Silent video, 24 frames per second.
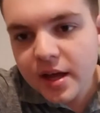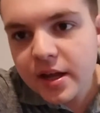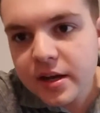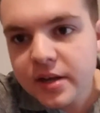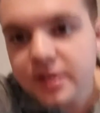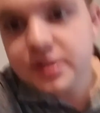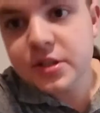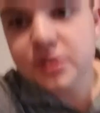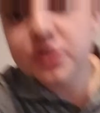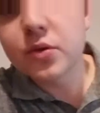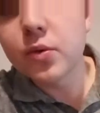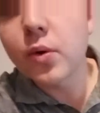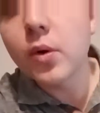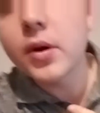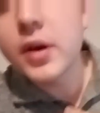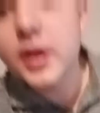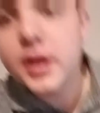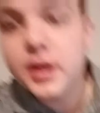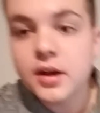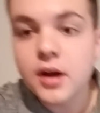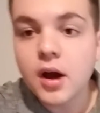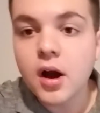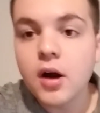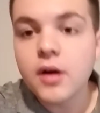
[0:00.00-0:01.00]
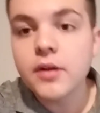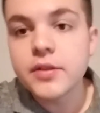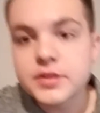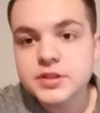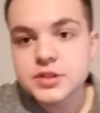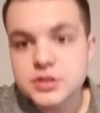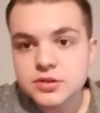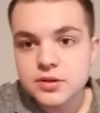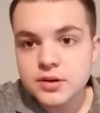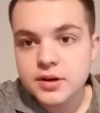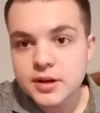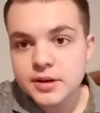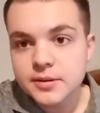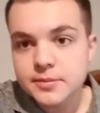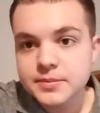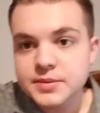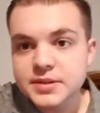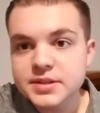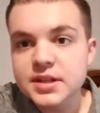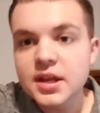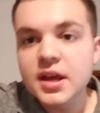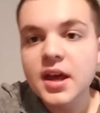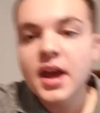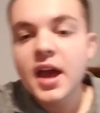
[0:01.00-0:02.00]
destroying all the
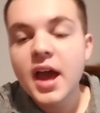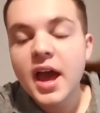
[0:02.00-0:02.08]
streams,